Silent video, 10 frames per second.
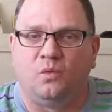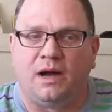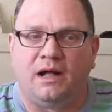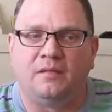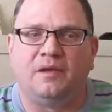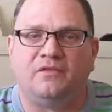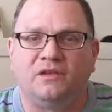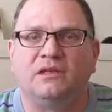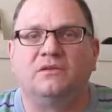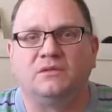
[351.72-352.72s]
While my
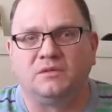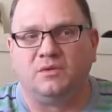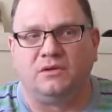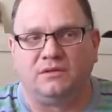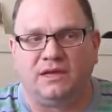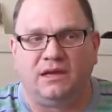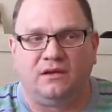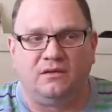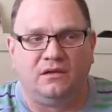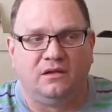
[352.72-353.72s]
vehicle was broke
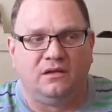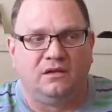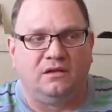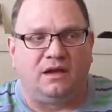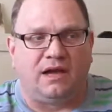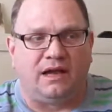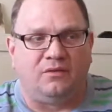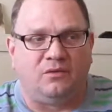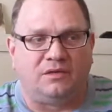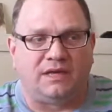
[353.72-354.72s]
down, I
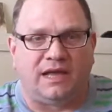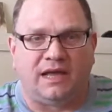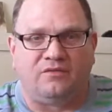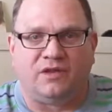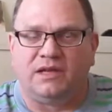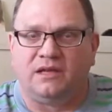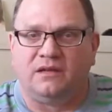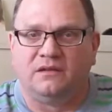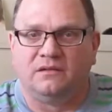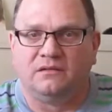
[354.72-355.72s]
was
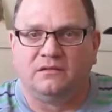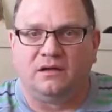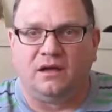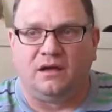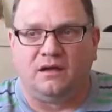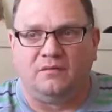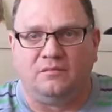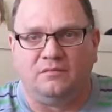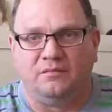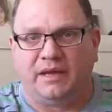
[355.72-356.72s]
having
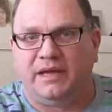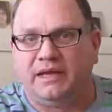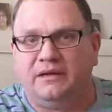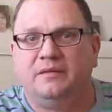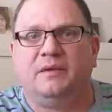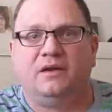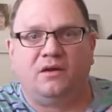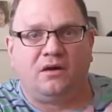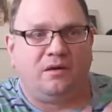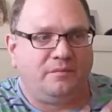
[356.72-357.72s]
pain in my
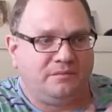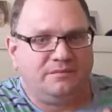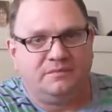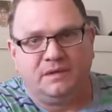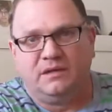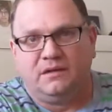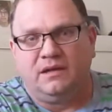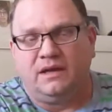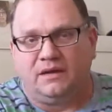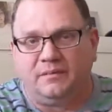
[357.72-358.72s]
arm
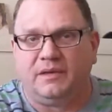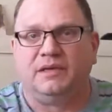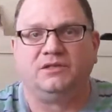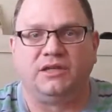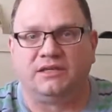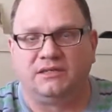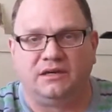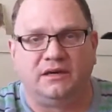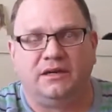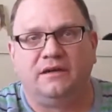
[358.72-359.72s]
and in my chest
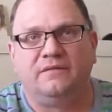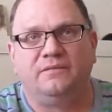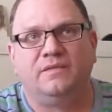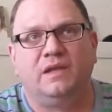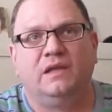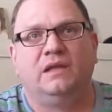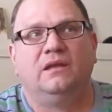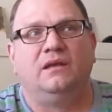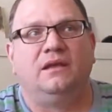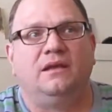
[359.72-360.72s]
area,
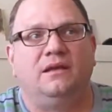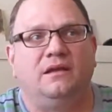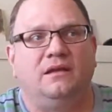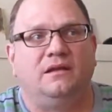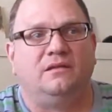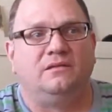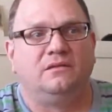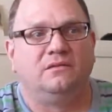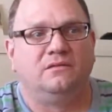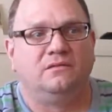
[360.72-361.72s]
and
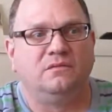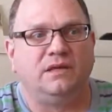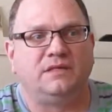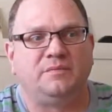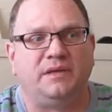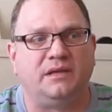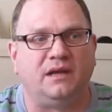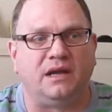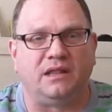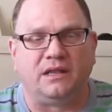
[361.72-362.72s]
it's been
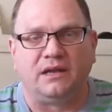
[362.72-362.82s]
kind of